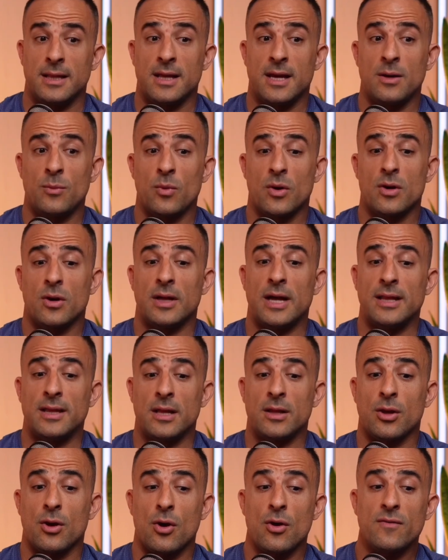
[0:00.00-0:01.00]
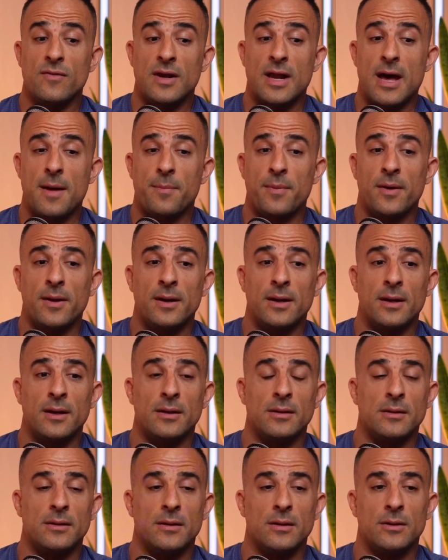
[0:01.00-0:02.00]
then COVID happened,
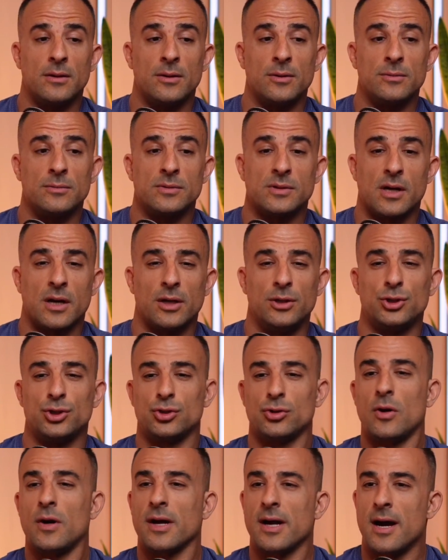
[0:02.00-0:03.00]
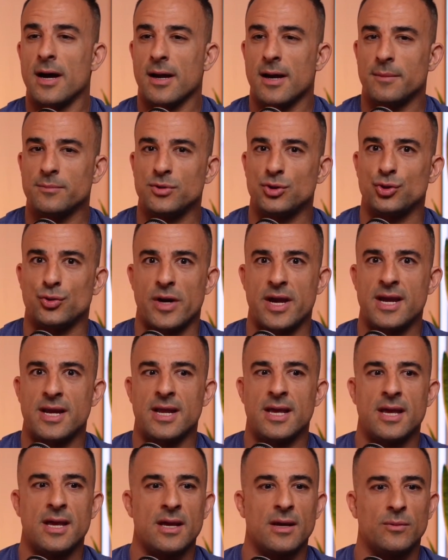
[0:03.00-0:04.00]
and, you know, so, are you sure I can't come to
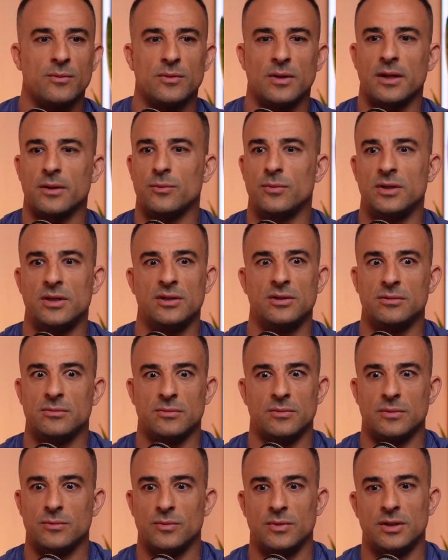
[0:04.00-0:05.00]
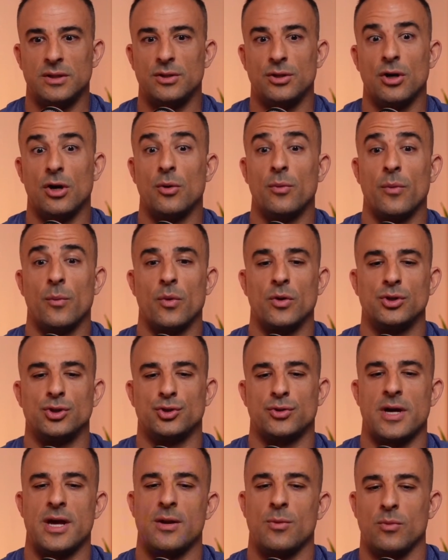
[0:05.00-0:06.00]
training? Like, we didn't know that we could
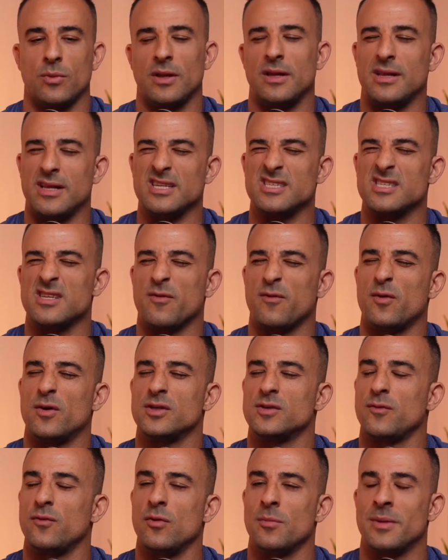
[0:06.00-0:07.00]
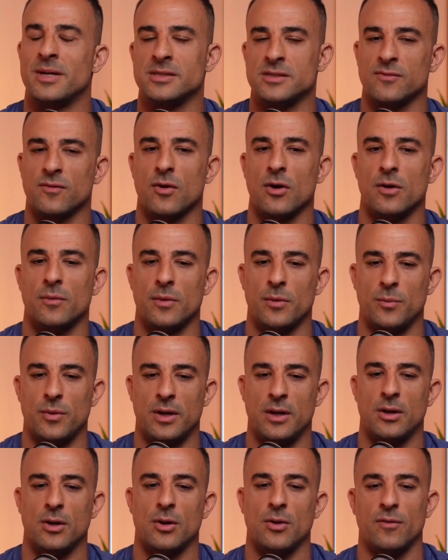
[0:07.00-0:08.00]
train. This is the first few months of COVID. We
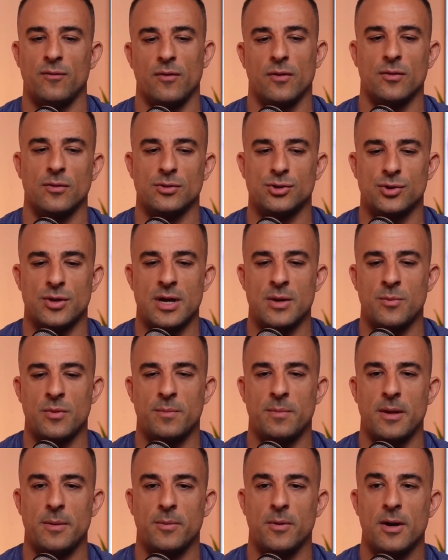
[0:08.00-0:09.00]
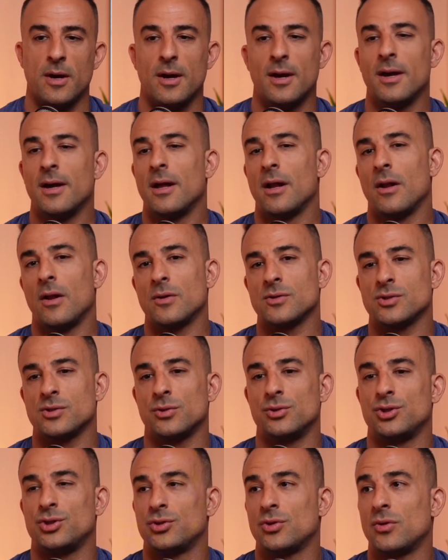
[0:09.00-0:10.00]
didn't know if you could train with people. Long
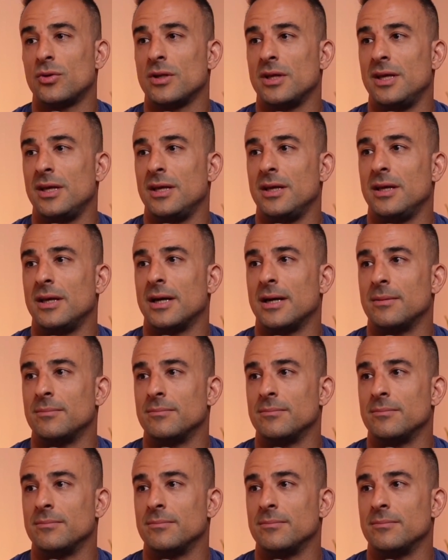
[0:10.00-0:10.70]
story short, he